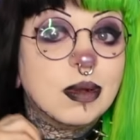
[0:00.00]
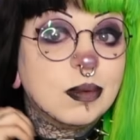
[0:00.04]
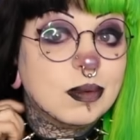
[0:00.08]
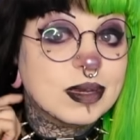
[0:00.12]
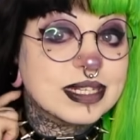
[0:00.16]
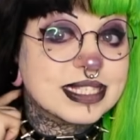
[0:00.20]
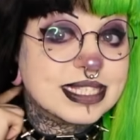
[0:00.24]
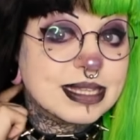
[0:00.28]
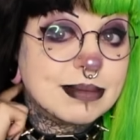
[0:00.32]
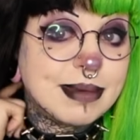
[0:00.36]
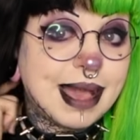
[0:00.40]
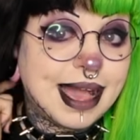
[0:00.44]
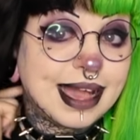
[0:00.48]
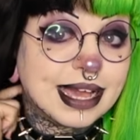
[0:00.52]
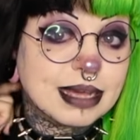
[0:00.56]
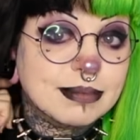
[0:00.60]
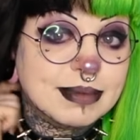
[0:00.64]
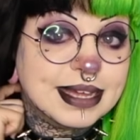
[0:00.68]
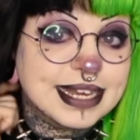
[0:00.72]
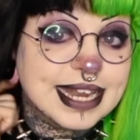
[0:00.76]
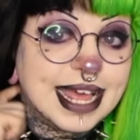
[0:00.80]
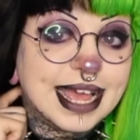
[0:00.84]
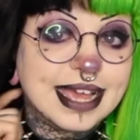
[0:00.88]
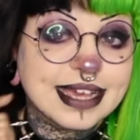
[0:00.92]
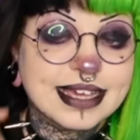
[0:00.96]
was the back of
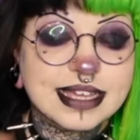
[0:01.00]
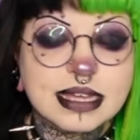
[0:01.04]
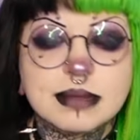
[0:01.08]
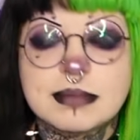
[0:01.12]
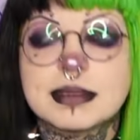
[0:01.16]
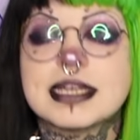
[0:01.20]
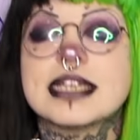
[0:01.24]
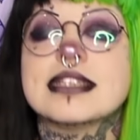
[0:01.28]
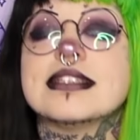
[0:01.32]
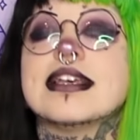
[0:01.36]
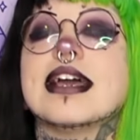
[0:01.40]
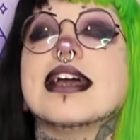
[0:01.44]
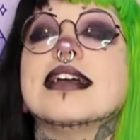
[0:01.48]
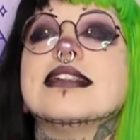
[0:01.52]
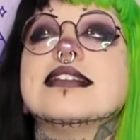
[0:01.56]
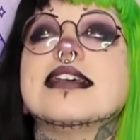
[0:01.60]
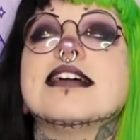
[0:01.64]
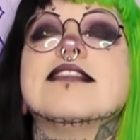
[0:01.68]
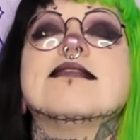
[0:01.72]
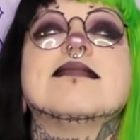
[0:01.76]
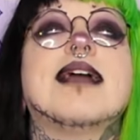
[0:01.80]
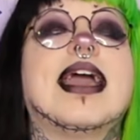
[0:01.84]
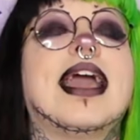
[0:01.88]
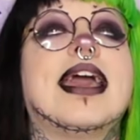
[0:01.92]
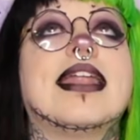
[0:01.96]
my neck, because I had to
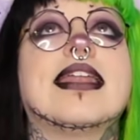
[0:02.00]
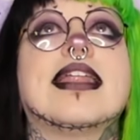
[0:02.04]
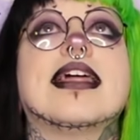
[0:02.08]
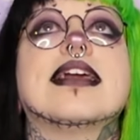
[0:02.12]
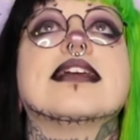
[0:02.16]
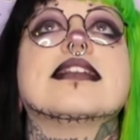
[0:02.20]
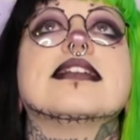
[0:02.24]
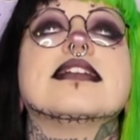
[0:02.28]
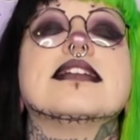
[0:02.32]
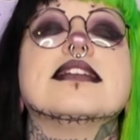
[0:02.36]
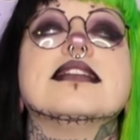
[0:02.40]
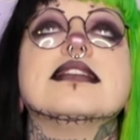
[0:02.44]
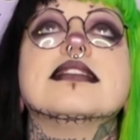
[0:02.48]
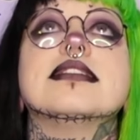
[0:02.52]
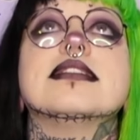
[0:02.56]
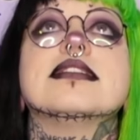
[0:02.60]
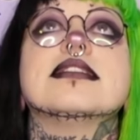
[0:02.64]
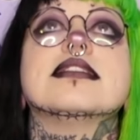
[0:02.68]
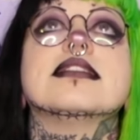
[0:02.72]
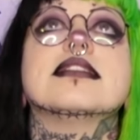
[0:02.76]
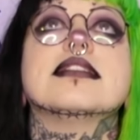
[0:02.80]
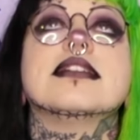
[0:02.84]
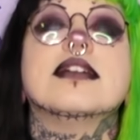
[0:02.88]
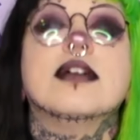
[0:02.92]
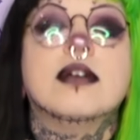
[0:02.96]
have my head like this
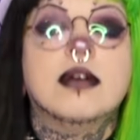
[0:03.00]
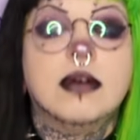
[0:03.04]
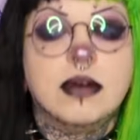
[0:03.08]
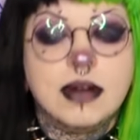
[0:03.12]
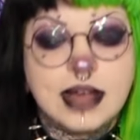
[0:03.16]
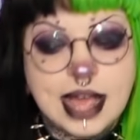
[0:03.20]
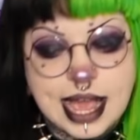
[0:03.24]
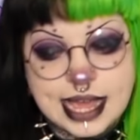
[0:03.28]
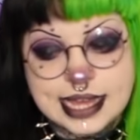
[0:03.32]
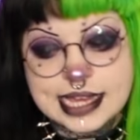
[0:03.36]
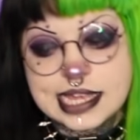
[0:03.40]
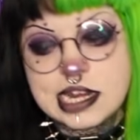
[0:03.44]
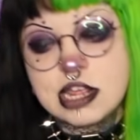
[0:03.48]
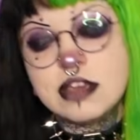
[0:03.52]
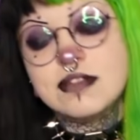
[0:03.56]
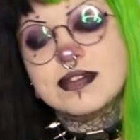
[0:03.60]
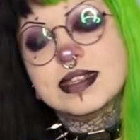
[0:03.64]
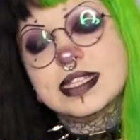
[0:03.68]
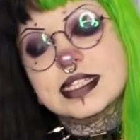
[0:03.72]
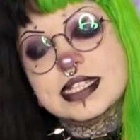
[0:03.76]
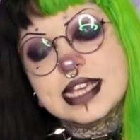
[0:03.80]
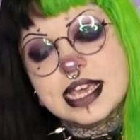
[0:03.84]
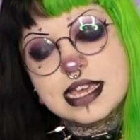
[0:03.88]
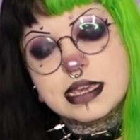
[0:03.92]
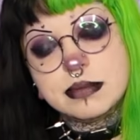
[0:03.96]
or hanging over
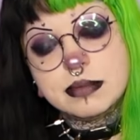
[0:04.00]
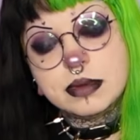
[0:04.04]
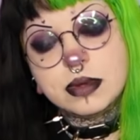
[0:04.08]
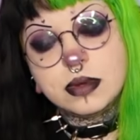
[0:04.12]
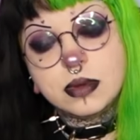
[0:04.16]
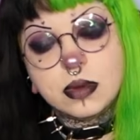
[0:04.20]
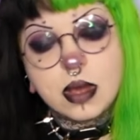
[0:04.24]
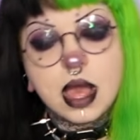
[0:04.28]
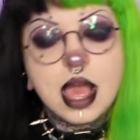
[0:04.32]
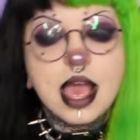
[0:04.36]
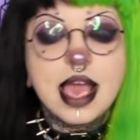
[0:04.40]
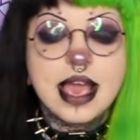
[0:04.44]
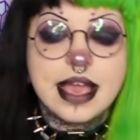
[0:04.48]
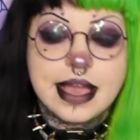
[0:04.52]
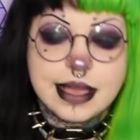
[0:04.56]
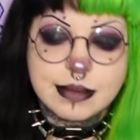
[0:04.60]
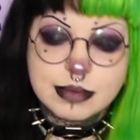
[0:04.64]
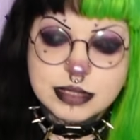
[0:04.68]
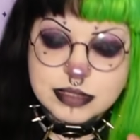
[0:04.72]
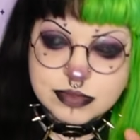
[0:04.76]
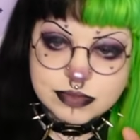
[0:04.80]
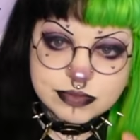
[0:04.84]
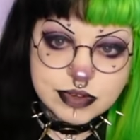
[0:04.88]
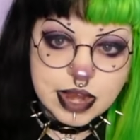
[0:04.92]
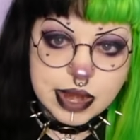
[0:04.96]
the table. It
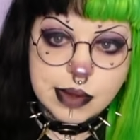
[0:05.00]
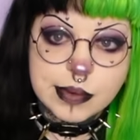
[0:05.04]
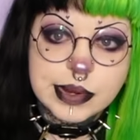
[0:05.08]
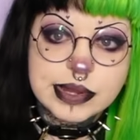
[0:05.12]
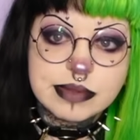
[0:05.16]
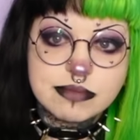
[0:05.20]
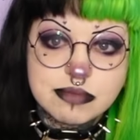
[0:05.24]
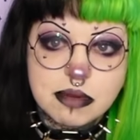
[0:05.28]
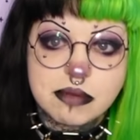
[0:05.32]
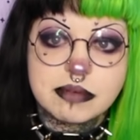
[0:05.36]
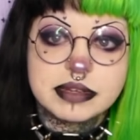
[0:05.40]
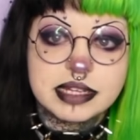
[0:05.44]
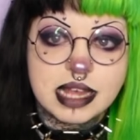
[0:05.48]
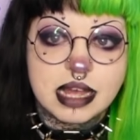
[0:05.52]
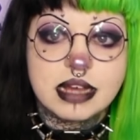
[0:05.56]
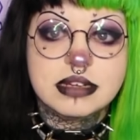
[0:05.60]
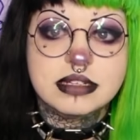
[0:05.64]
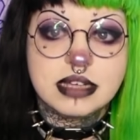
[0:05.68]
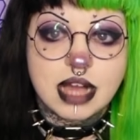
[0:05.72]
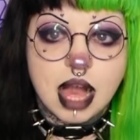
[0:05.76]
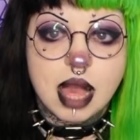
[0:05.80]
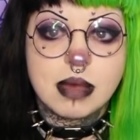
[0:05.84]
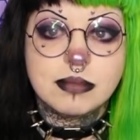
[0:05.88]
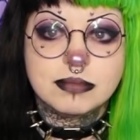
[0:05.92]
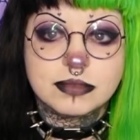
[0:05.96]
was very, very
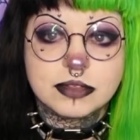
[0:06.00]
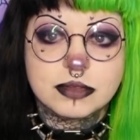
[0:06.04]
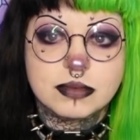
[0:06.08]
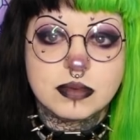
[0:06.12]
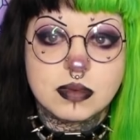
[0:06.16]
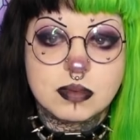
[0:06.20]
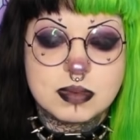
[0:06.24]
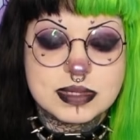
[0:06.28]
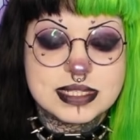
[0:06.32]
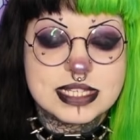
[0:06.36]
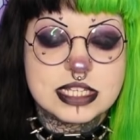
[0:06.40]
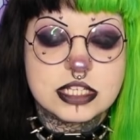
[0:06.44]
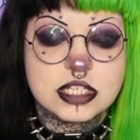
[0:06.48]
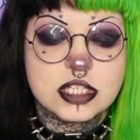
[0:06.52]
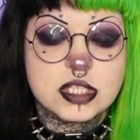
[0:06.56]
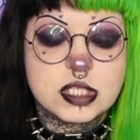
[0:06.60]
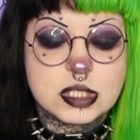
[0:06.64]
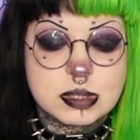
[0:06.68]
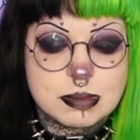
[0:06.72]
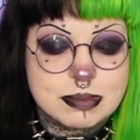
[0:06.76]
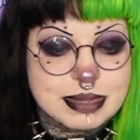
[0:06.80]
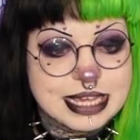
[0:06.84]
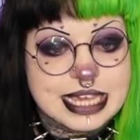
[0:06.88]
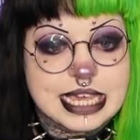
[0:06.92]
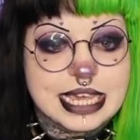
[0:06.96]
uncomfortable position
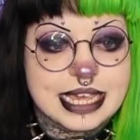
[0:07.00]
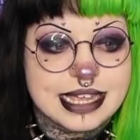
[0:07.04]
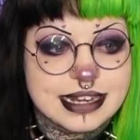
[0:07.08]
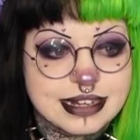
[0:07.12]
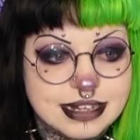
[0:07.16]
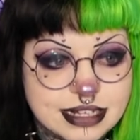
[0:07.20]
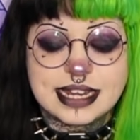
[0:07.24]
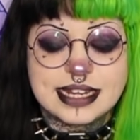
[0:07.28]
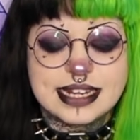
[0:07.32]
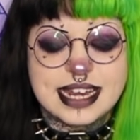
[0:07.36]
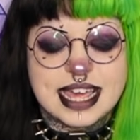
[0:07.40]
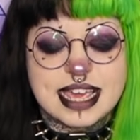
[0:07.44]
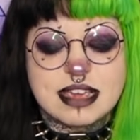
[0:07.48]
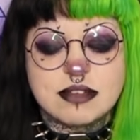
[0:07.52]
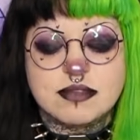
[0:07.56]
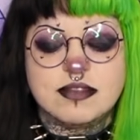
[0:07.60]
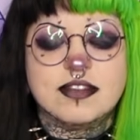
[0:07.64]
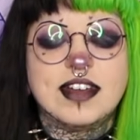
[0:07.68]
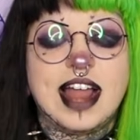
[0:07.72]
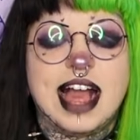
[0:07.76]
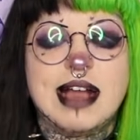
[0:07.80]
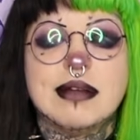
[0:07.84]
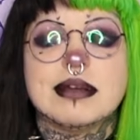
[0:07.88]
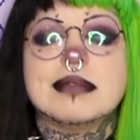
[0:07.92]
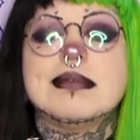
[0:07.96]
to be in, laying
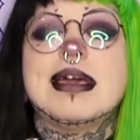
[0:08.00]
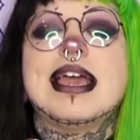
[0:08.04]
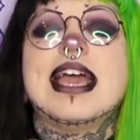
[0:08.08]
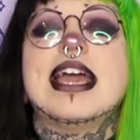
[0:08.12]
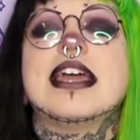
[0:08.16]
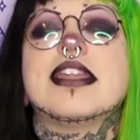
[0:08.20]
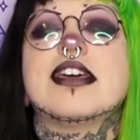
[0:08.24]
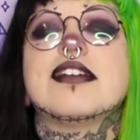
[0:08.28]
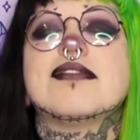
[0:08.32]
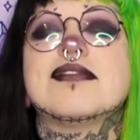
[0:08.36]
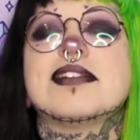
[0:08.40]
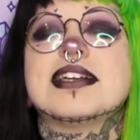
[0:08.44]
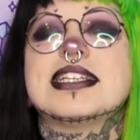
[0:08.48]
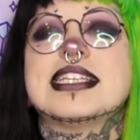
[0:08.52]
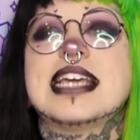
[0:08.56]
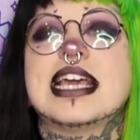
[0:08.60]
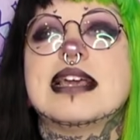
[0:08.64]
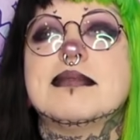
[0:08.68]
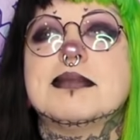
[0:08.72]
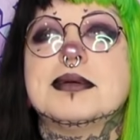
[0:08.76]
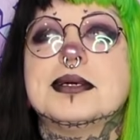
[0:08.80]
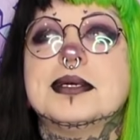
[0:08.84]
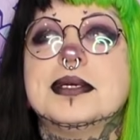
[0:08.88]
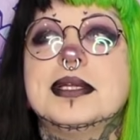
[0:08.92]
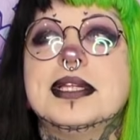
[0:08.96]
flat with my head over a
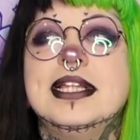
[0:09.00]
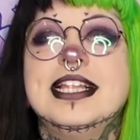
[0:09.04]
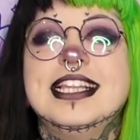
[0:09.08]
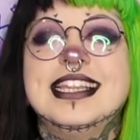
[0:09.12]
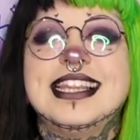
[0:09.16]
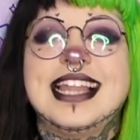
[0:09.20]
table.